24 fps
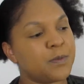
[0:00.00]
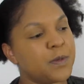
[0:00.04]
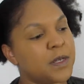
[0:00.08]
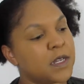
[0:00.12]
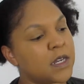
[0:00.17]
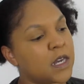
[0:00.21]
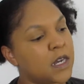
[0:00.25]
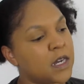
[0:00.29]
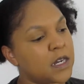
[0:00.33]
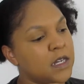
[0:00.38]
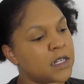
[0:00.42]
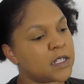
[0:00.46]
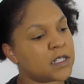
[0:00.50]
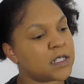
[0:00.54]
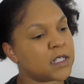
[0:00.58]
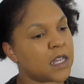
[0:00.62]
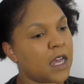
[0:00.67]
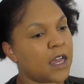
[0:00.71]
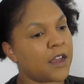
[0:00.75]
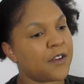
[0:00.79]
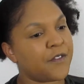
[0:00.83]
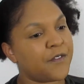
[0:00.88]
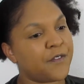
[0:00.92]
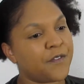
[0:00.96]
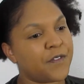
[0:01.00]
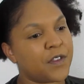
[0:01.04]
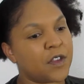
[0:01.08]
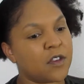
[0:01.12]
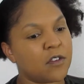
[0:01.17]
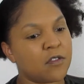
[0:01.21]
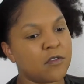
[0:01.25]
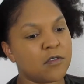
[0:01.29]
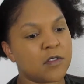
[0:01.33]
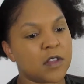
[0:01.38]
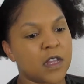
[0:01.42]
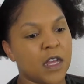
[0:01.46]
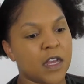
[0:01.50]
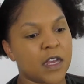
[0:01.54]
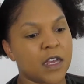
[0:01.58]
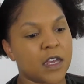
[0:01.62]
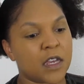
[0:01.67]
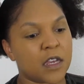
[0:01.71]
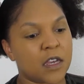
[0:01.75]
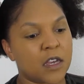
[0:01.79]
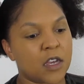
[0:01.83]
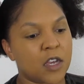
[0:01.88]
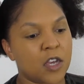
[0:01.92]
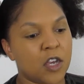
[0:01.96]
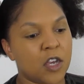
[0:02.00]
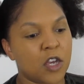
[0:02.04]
because I feel like